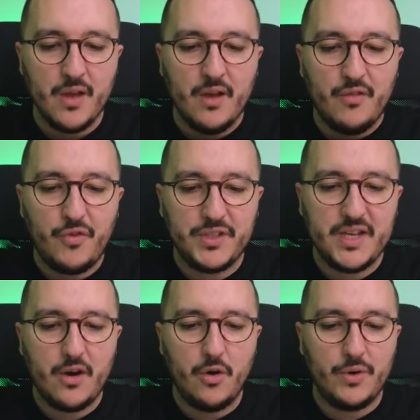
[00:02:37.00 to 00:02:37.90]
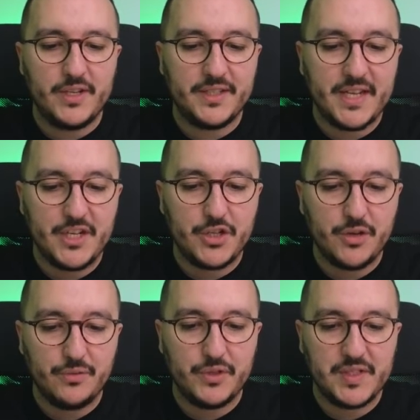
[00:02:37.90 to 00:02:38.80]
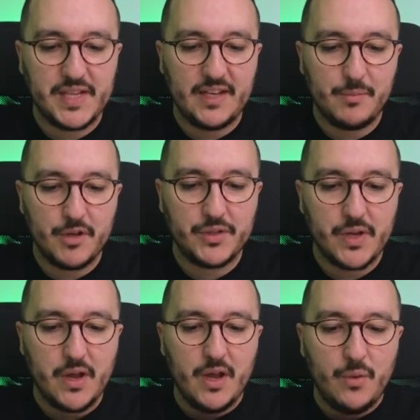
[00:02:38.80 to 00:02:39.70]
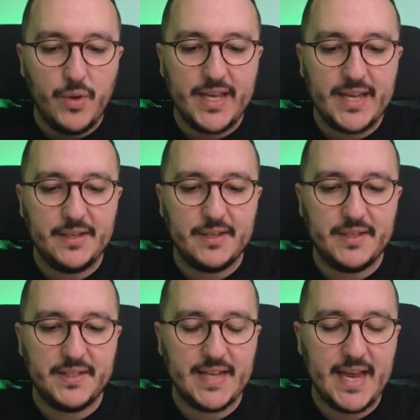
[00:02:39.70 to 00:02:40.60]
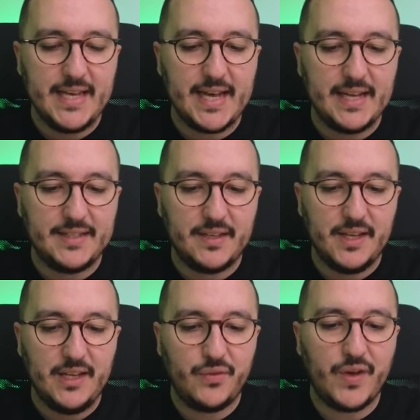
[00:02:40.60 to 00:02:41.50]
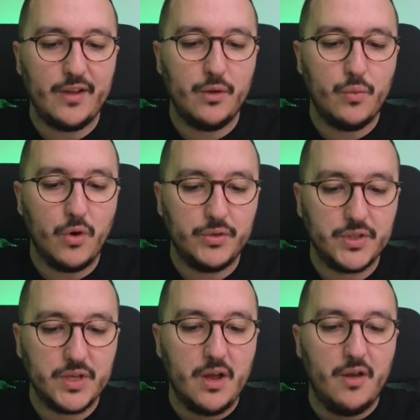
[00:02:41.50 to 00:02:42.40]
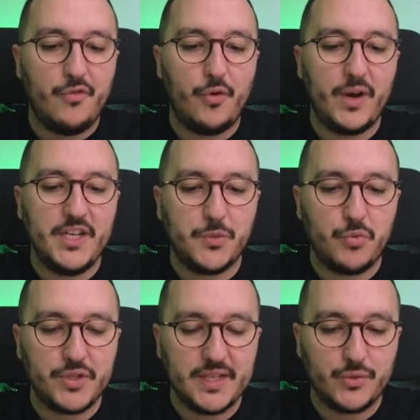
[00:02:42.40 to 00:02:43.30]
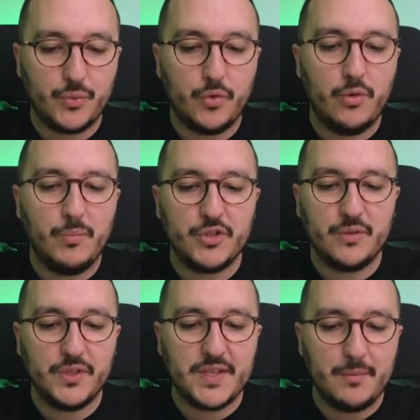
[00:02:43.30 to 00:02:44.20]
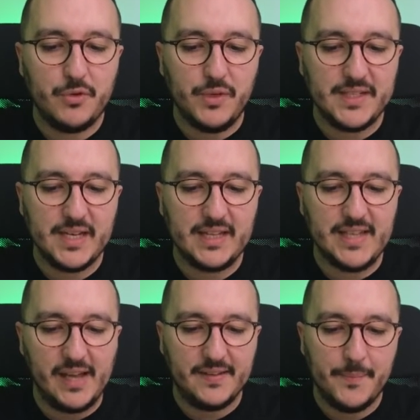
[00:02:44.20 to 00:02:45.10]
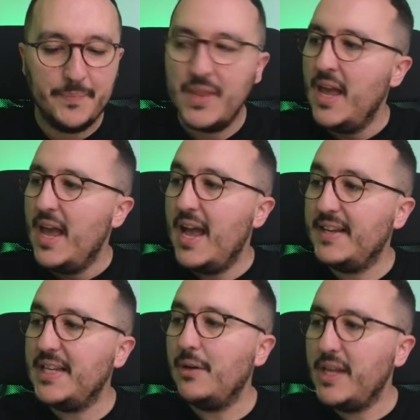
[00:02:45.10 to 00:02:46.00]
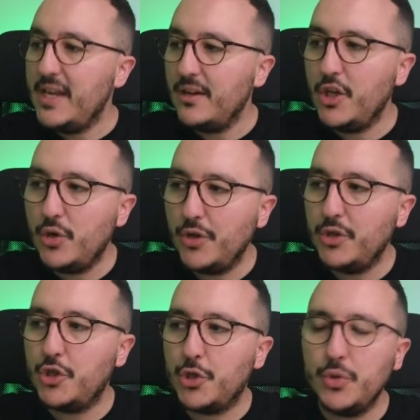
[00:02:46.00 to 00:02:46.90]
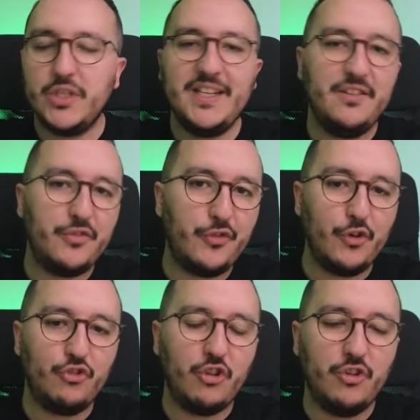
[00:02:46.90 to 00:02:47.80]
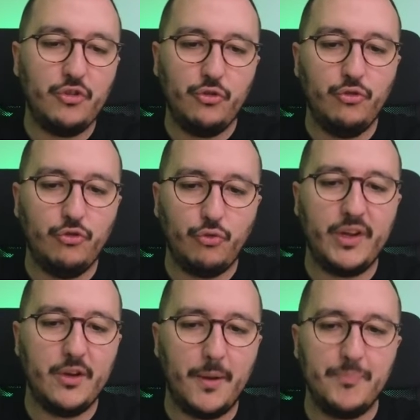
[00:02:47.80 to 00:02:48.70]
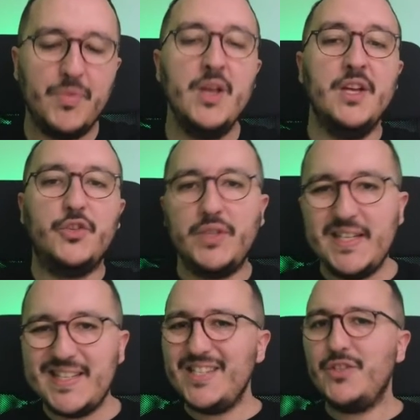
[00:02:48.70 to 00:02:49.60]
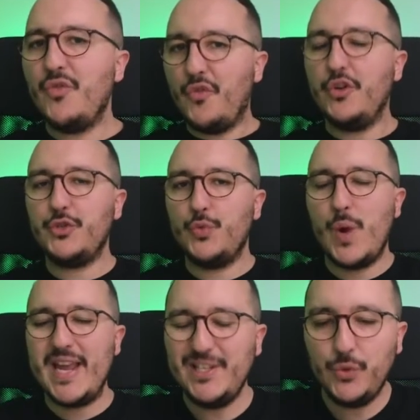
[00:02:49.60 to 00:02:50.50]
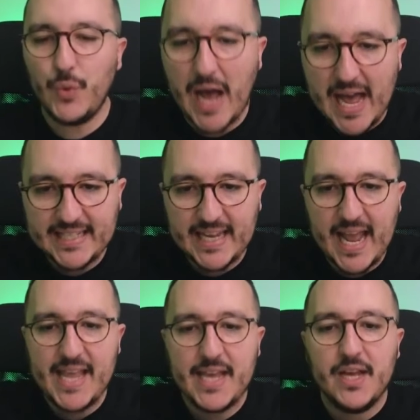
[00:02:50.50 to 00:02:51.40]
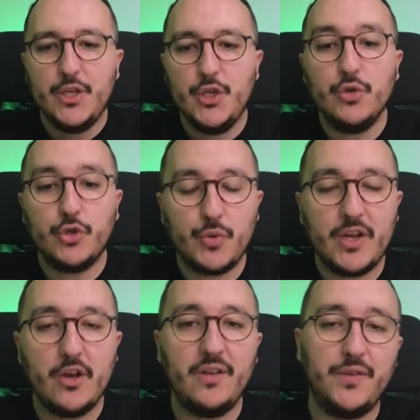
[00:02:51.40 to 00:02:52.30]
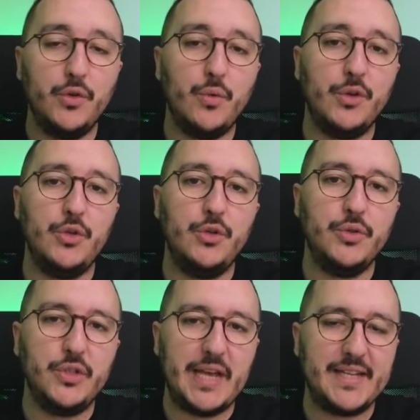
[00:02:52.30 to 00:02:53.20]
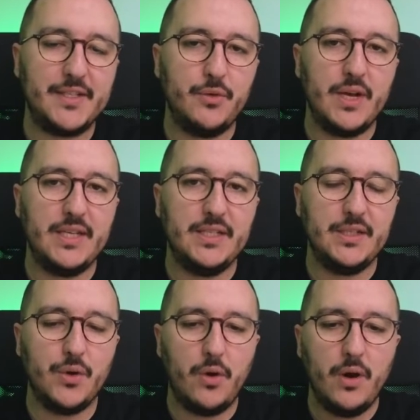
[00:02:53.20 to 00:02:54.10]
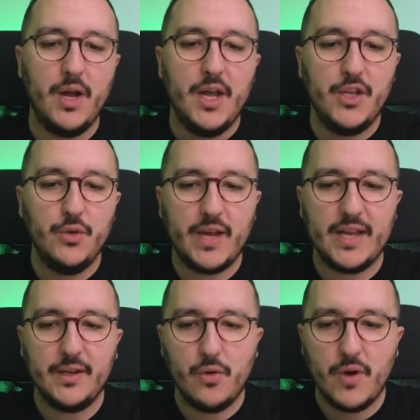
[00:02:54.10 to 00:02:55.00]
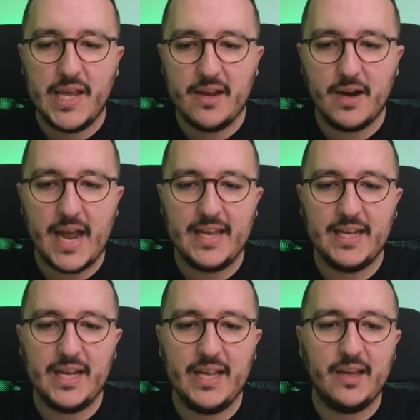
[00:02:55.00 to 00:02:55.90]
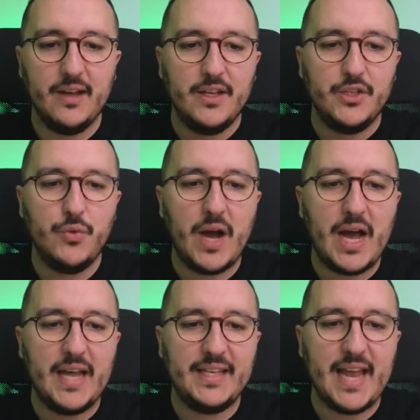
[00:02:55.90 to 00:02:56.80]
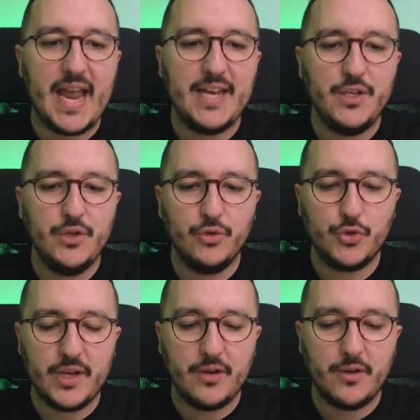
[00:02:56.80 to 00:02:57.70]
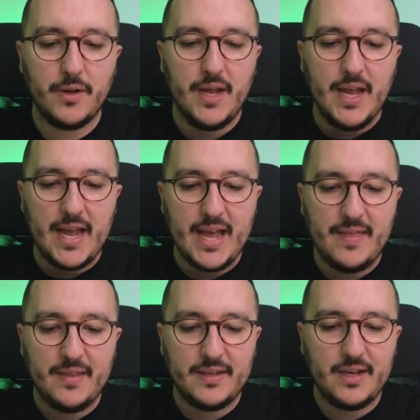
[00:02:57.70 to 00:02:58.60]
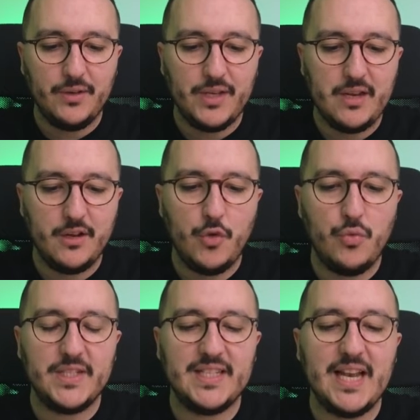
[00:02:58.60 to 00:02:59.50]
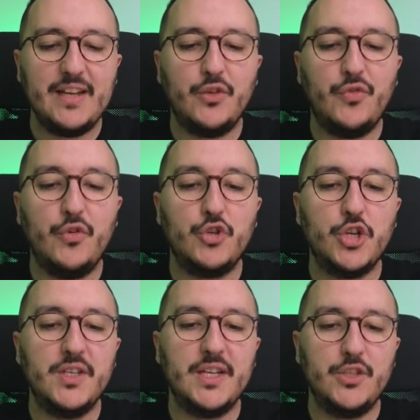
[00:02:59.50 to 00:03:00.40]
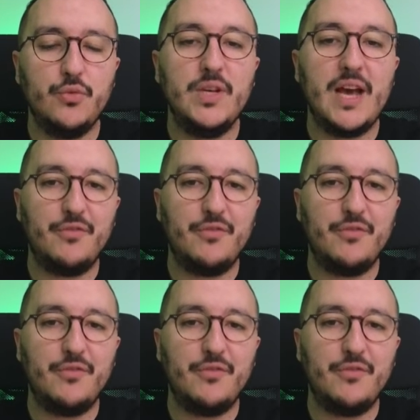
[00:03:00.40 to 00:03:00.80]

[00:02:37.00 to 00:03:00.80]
For the orientation of the statement, we can say that it fire once for each processed row. Most of the time you will select that. And down here, you're going to choose the function to trigger. So this is the first way to add a new trigger. If you don't want to use the SQL editor, you can go here and click to add a new trigger. And down here, you would select the function that you would have